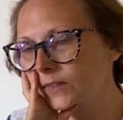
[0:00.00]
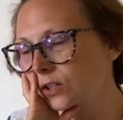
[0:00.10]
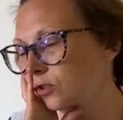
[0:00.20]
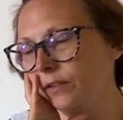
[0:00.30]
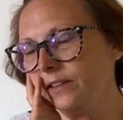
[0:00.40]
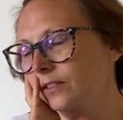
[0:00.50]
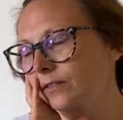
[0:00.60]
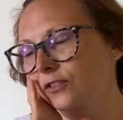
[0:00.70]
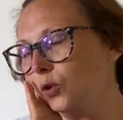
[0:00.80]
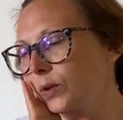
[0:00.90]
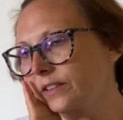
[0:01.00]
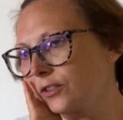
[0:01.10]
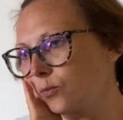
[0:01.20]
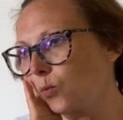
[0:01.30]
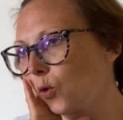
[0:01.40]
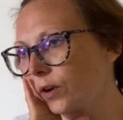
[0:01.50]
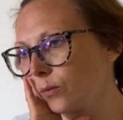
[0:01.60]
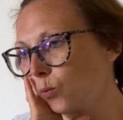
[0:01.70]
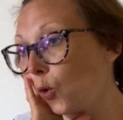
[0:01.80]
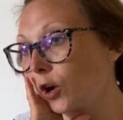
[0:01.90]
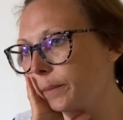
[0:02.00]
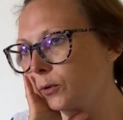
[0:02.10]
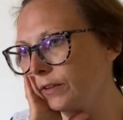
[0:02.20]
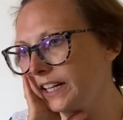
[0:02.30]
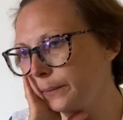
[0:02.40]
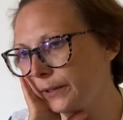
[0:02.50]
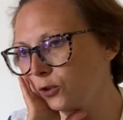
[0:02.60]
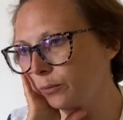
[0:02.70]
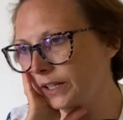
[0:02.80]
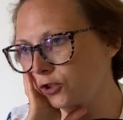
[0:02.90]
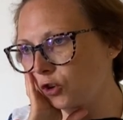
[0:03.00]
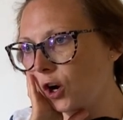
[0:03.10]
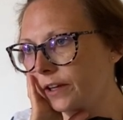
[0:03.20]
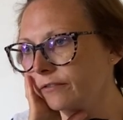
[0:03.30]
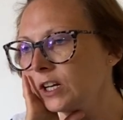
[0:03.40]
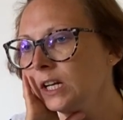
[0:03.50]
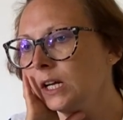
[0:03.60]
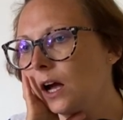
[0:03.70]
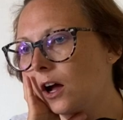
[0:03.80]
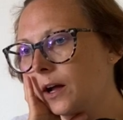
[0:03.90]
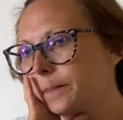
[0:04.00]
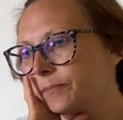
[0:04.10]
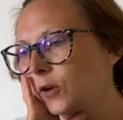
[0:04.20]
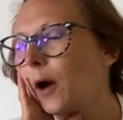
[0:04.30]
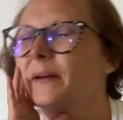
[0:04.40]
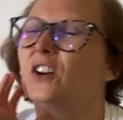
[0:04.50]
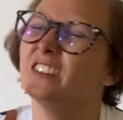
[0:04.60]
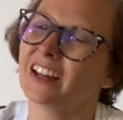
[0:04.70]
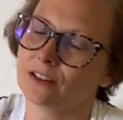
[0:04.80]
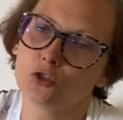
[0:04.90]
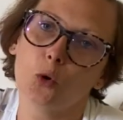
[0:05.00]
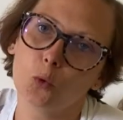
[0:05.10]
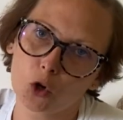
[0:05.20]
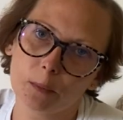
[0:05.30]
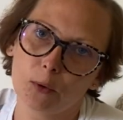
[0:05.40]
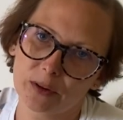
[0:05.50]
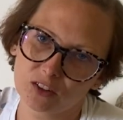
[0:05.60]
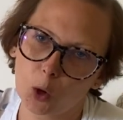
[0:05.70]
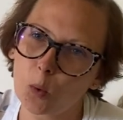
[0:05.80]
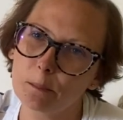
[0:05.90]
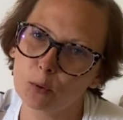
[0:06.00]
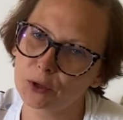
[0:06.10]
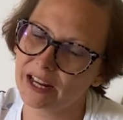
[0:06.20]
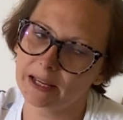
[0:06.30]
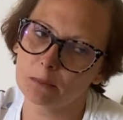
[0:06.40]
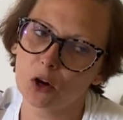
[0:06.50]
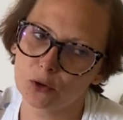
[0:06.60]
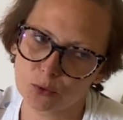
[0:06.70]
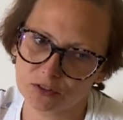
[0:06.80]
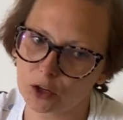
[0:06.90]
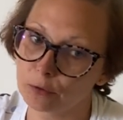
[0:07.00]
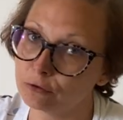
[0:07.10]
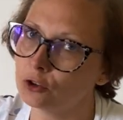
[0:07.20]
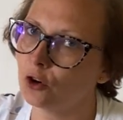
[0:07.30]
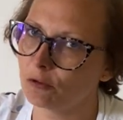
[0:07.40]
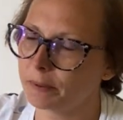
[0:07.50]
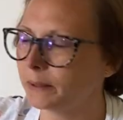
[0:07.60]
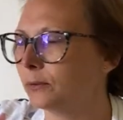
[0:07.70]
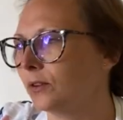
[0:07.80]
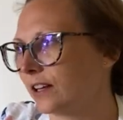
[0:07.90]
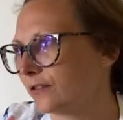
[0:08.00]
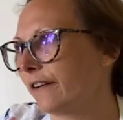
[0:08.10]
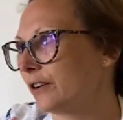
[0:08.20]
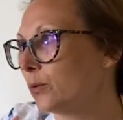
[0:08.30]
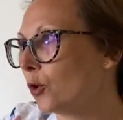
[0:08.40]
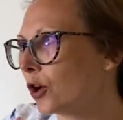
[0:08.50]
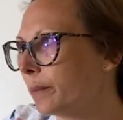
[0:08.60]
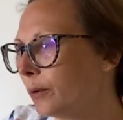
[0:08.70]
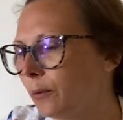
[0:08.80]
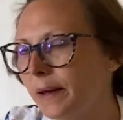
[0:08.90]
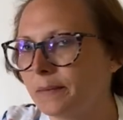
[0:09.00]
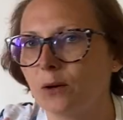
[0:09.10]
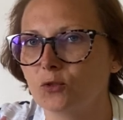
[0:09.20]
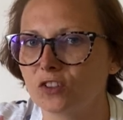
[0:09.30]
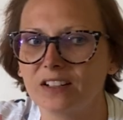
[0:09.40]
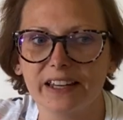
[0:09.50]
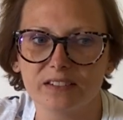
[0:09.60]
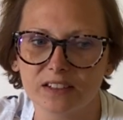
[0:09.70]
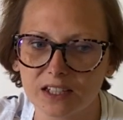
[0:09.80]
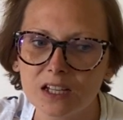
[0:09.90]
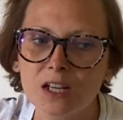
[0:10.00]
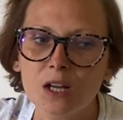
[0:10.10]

sorry, the school isn't walk walkable really. We normally drive, um, I mean, I say it's not walkable, it's like 1.8 miles. So for a lot of people, that's very walkable. Maybe I'm just lazy.